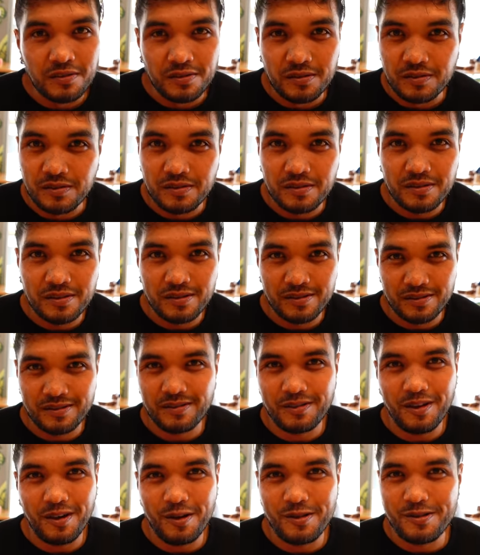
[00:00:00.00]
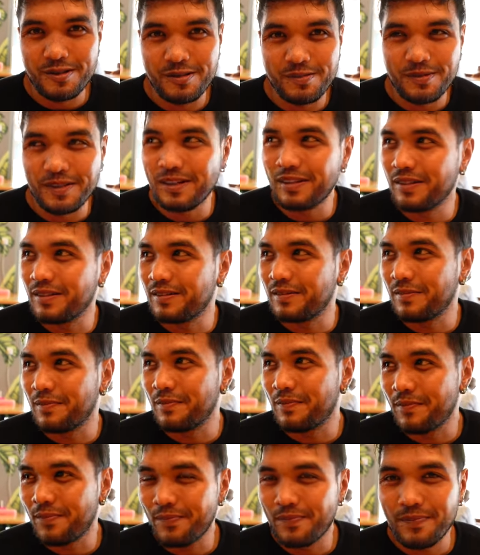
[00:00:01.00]
Oh yes, yeah, that was my
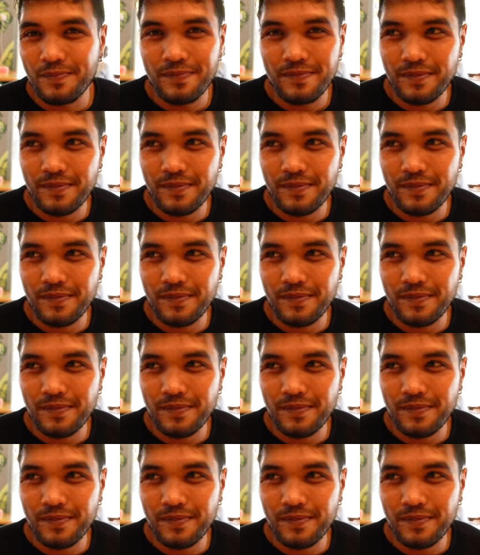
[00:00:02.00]
favorite too.